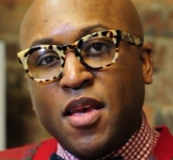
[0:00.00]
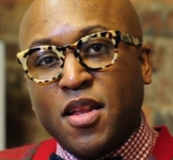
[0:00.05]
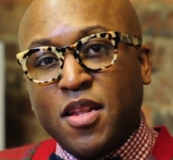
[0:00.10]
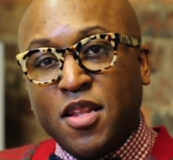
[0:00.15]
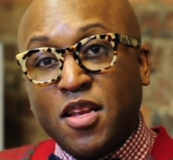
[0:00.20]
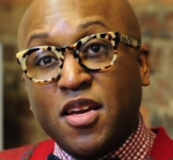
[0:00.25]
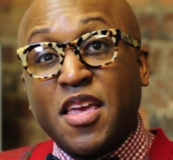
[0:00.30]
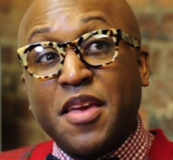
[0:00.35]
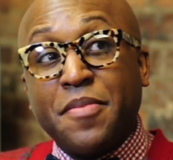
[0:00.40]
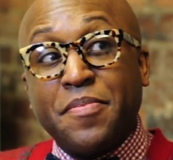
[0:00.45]

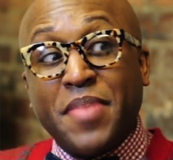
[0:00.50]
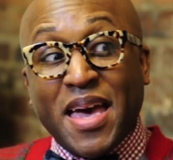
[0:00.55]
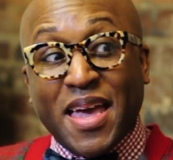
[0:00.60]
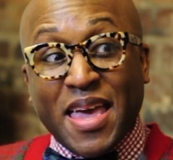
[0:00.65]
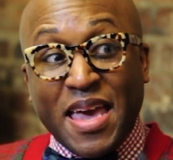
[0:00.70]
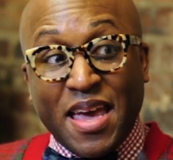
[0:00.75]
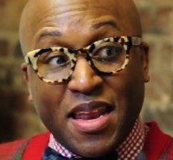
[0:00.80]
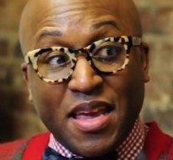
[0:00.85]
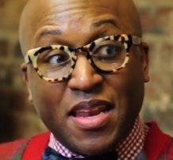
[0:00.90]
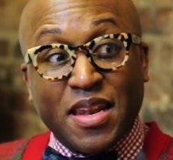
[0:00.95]
Looking
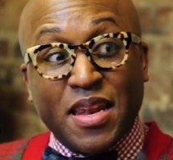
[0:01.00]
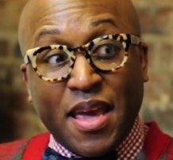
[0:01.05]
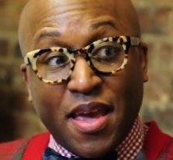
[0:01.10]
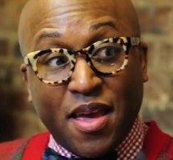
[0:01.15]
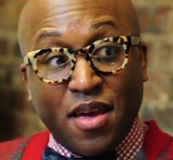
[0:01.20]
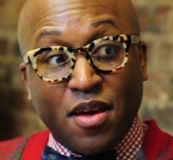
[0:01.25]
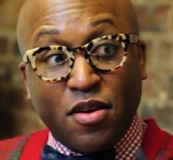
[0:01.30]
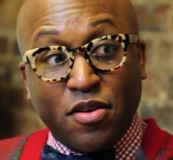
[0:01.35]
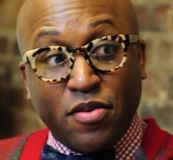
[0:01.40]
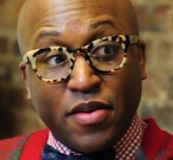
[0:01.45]
back at it
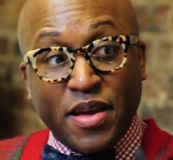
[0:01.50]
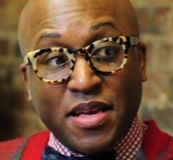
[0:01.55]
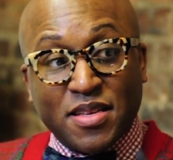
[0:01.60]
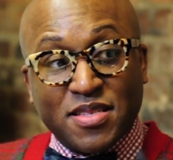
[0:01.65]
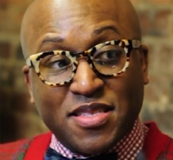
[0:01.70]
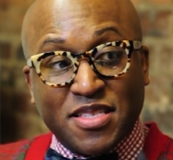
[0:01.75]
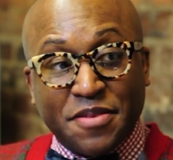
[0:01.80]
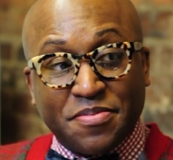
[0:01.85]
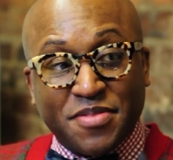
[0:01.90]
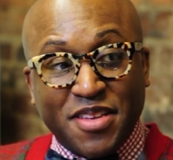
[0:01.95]
now,
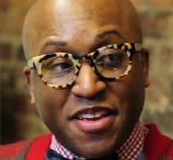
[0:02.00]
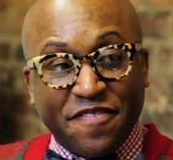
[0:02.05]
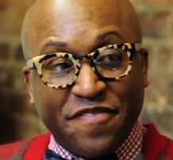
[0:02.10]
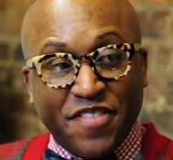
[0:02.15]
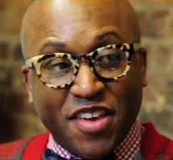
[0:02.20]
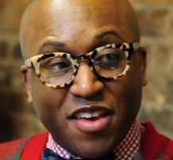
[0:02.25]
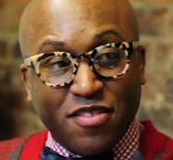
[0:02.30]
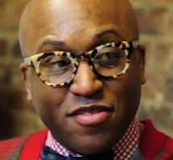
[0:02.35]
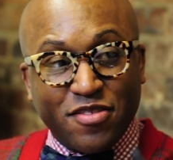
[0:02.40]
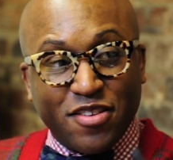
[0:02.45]
accepting
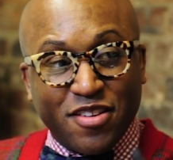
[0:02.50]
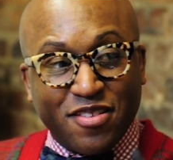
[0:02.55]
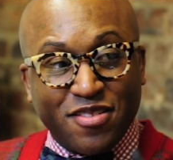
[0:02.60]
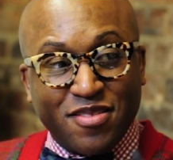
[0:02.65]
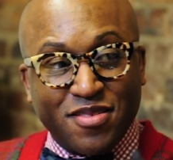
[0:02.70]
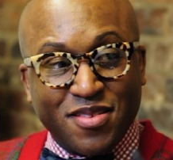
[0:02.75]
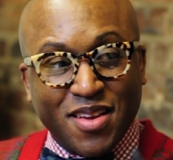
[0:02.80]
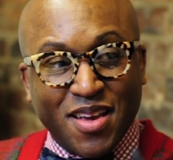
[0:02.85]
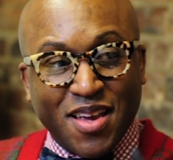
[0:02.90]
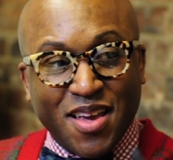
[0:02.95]
failure.
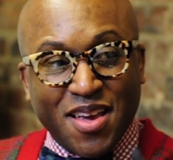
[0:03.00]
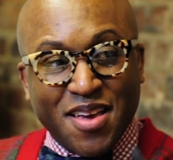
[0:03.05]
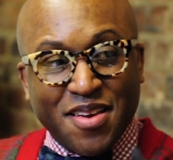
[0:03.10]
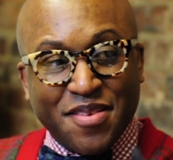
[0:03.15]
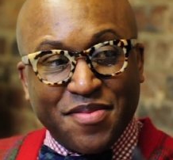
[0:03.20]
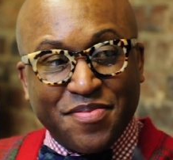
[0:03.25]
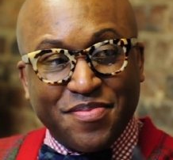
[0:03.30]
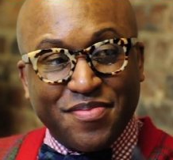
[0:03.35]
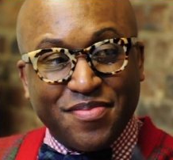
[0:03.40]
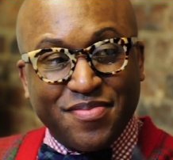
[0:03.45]

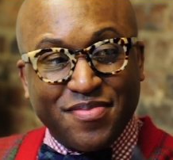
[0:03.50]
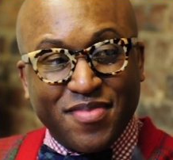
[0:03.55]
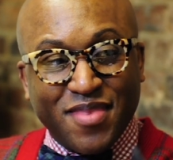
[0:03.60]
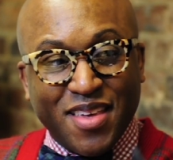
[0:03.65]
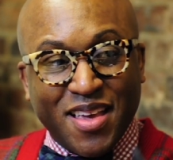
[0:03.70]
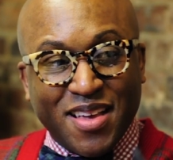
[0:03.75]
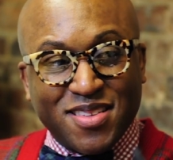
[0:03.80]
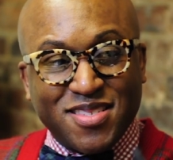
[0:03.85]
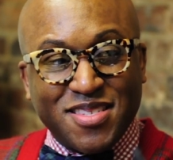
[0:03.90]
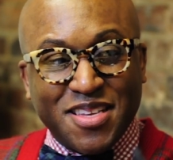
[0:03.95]

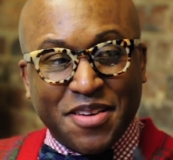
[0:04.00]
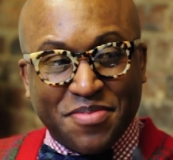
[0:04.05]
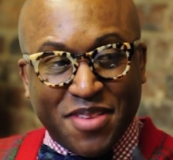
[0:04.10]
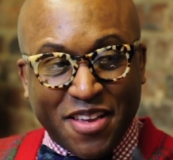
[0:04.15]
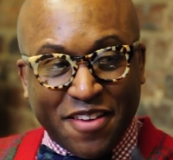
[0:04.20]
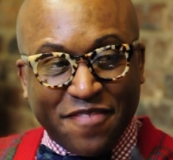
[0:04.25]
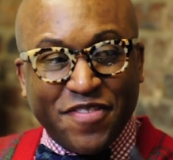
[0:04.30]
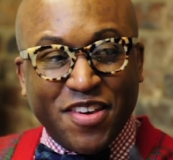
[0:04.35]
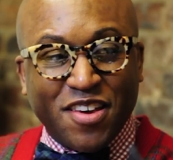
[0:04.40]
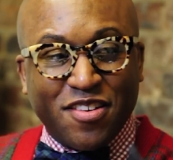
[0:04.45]

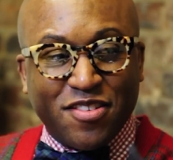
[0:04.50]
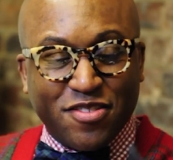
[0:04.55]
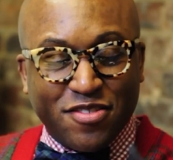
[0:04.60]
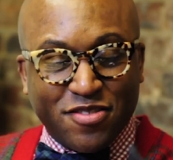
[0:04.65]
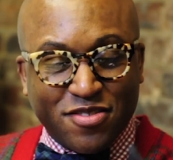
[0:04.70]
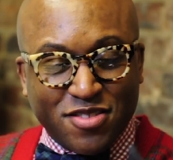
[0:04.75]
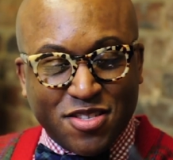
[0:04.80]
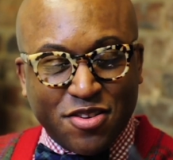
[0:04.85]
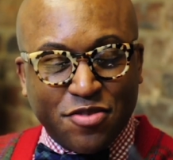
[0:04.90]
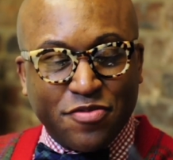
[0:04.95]
Accepting
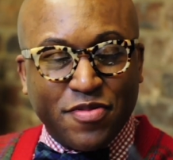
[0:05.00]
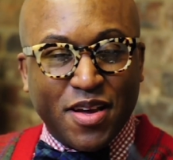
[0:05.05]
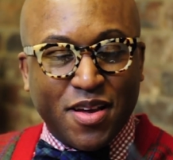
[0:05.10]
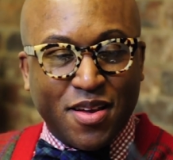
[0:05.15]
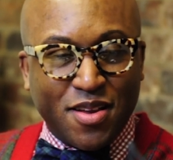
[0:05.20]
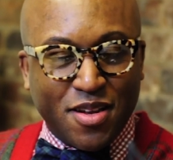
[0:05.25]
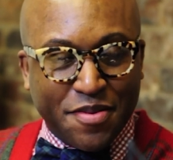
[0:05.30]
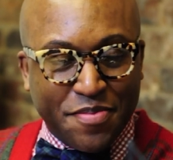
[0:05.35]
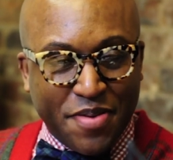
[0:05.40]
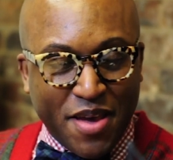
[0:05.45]
failure. So what
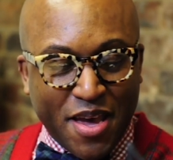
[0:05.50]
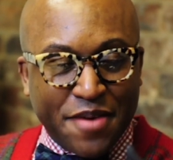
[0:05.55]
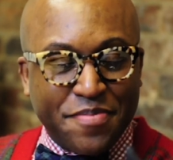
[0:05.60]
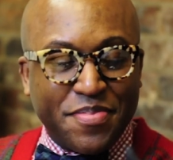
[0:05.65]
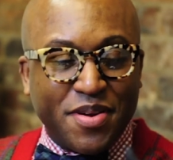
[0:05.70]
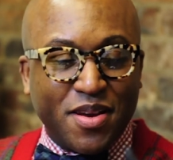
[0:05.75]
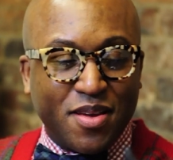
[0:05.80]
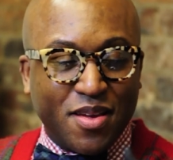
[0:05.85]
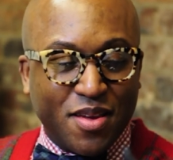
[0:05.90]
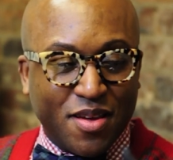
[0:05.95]
ended up
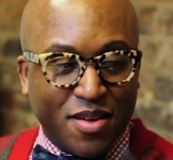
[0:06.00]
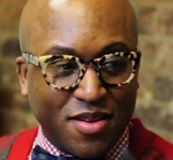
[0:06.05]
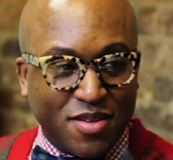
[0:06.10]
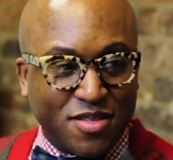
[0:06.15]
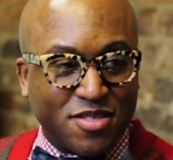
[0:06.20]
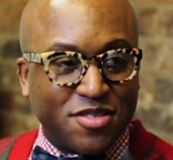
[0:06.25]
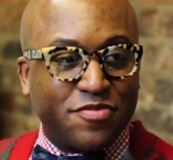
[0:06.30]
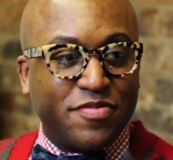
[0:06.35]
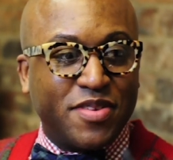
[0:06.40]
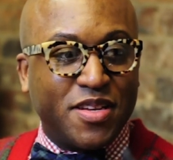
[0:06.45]
happening
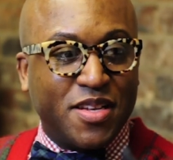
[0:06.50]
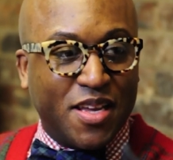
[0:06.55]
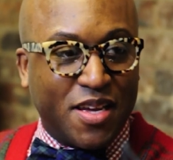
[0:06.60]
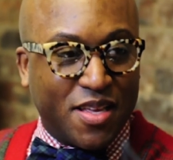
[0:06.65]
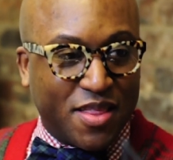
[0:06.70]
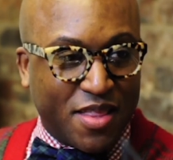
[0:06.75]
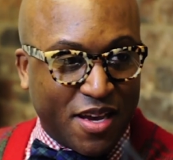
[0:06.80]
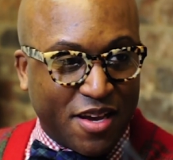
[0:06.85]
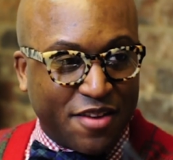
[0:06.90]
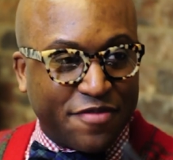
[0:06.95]
is, so we
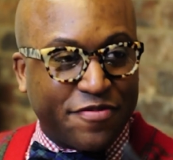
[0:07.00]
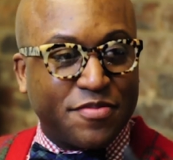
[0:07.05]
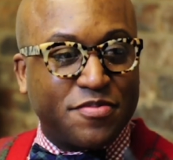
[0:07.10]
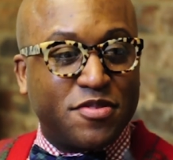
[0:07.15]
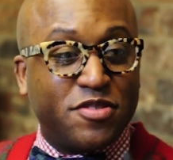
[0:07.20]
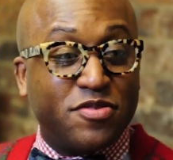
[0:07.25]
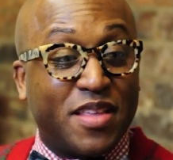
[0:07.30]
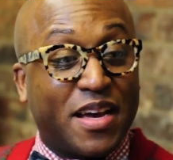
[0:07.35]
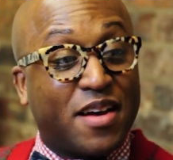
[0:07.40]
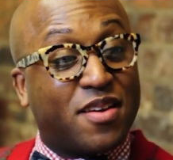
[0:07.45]
did that from
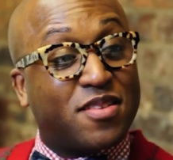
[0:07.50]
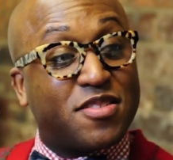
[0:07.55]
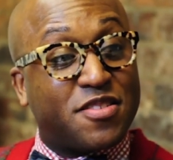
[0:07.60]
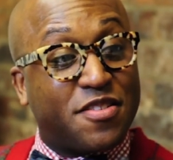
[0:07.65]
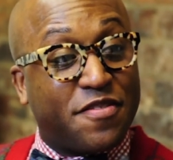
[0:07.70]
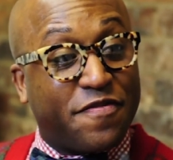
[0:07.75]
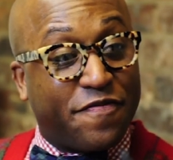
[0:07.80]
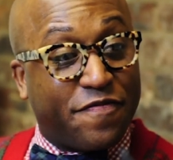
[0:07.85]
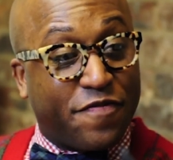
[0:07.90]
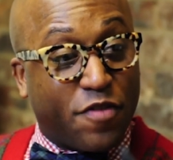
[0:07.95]

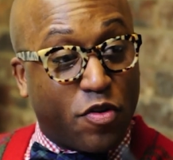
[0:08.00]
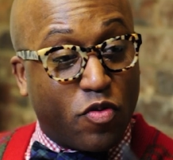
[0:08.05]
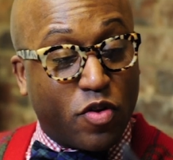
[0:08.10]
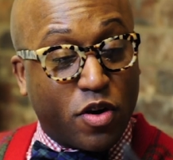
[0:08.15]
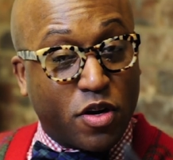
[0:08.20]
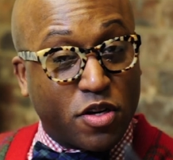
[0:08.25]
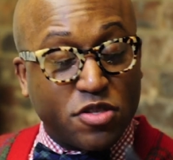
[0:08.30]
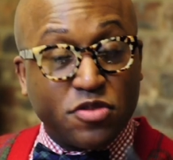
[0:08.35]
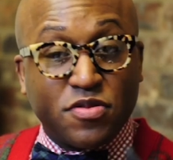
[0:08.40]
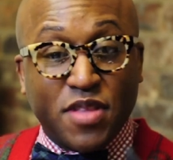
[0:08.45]

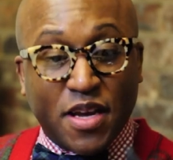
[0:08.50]
2003,